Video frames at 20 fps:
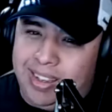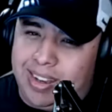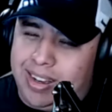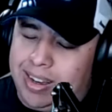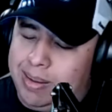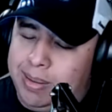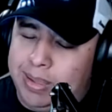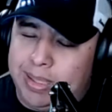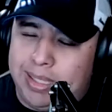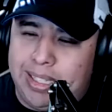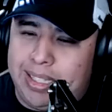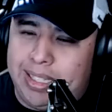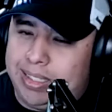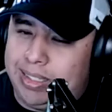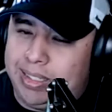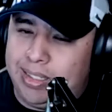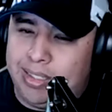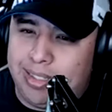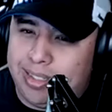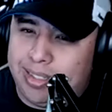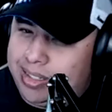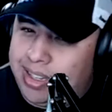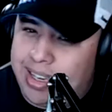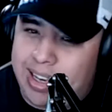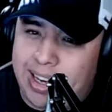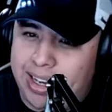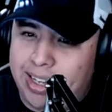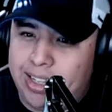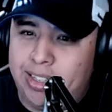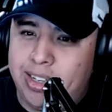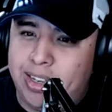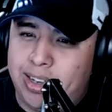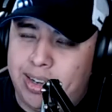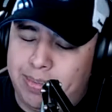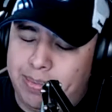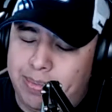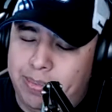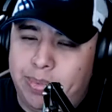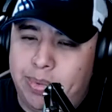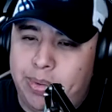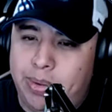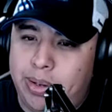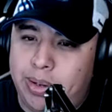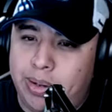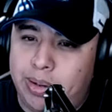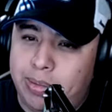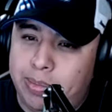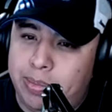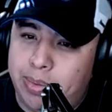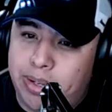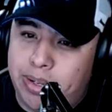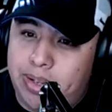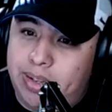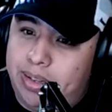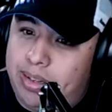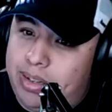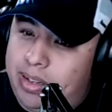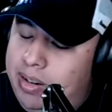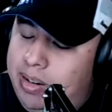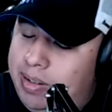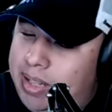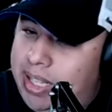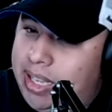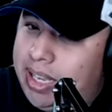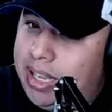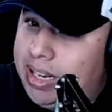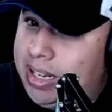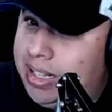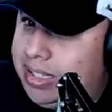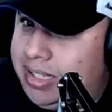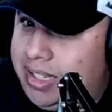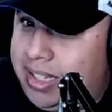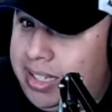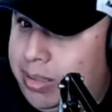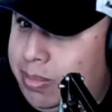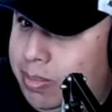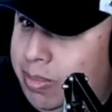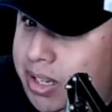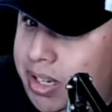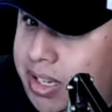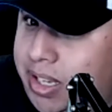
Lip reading: Obviously, it's kind of dumb, but you know, at the end, it's his money,